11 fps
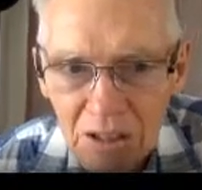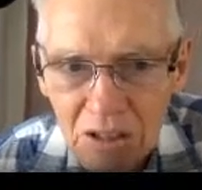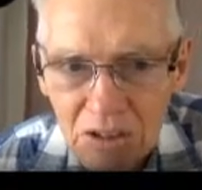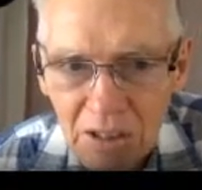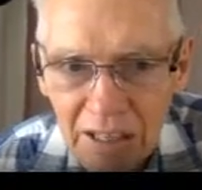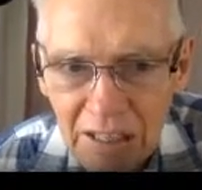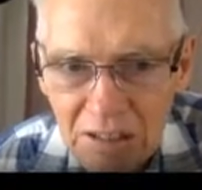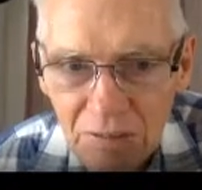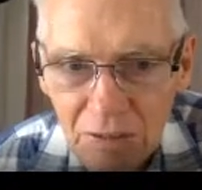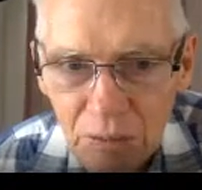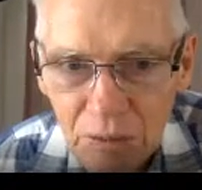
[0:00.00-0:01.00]
So that's
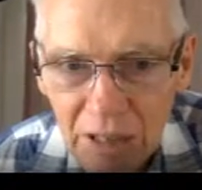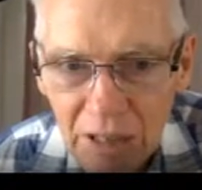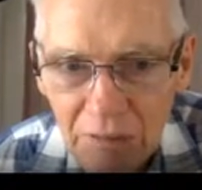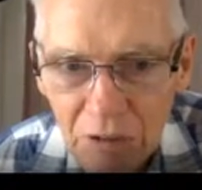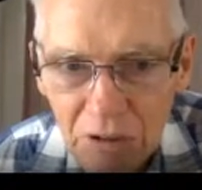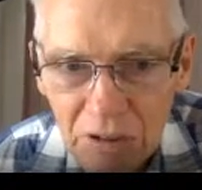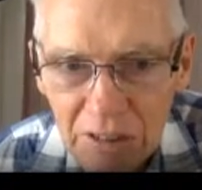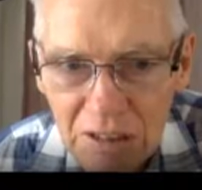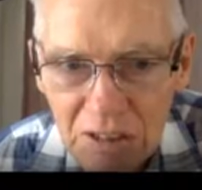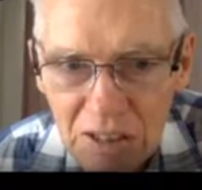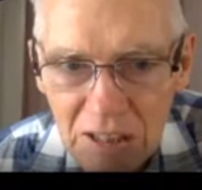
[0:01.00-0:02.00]
if you want to have a look at the
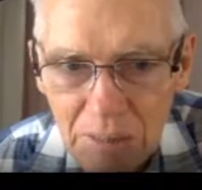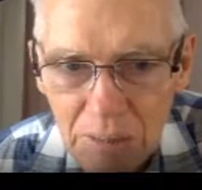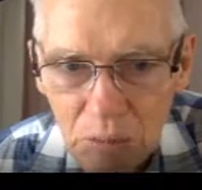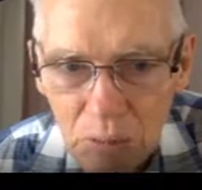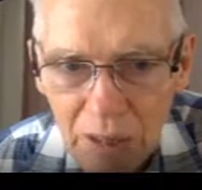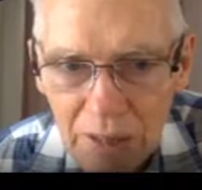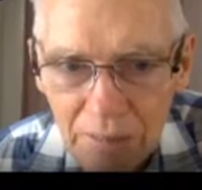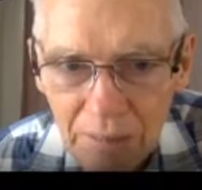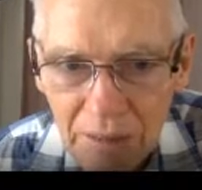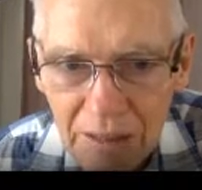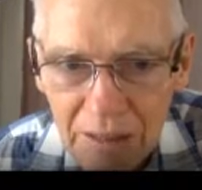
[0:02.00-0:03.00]
assessment 1.
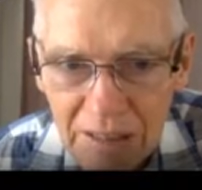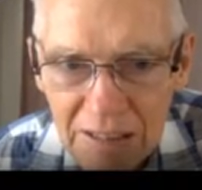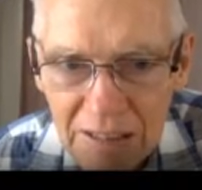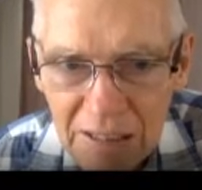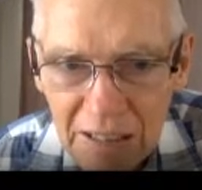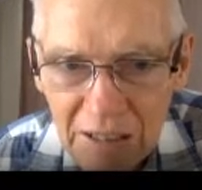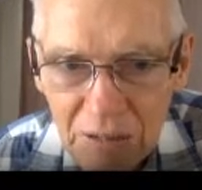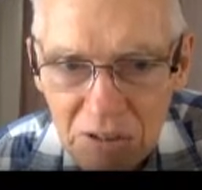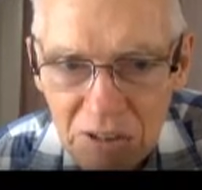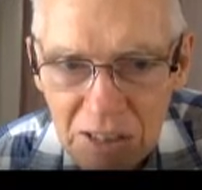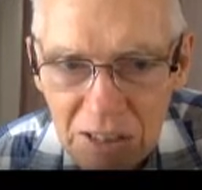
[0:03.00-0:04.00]
There's another
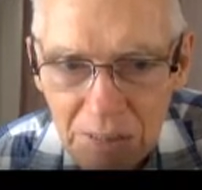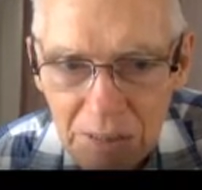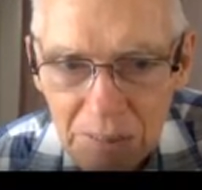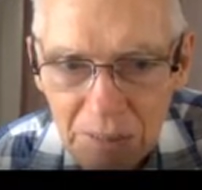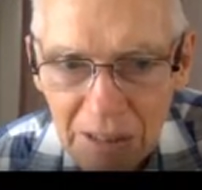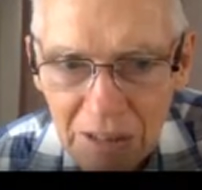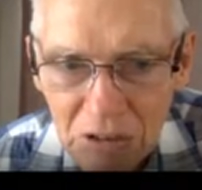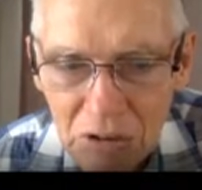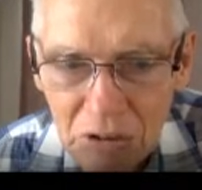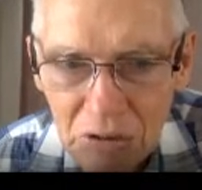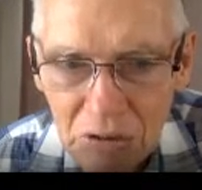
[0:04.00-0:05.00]
assessment, part
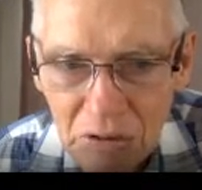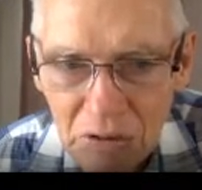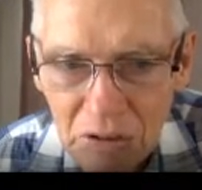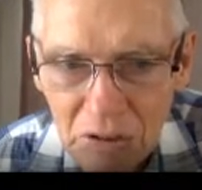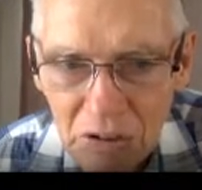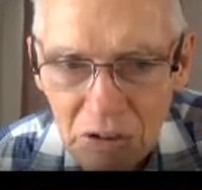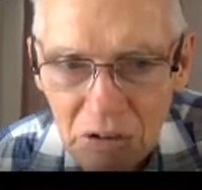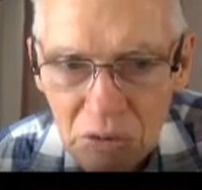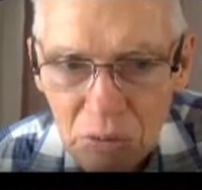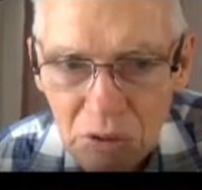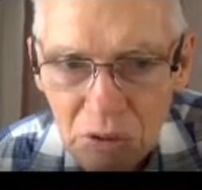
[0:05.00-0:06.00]
2. Those
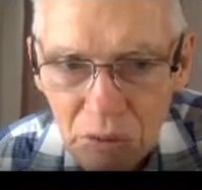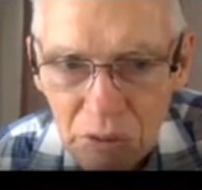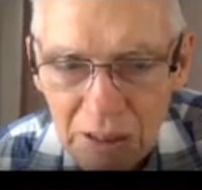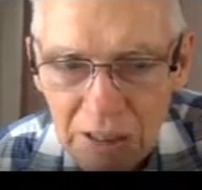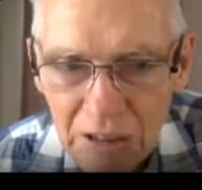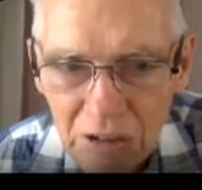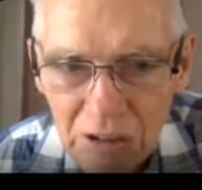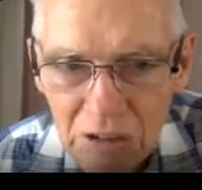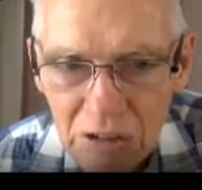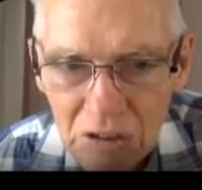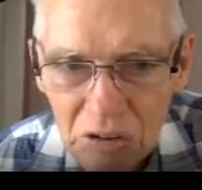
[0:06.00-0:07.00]
who want to really get on
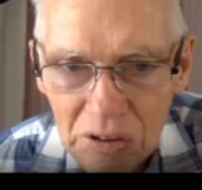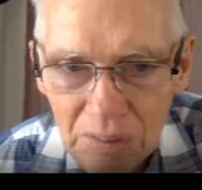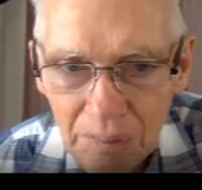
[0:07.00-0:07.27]
and do it.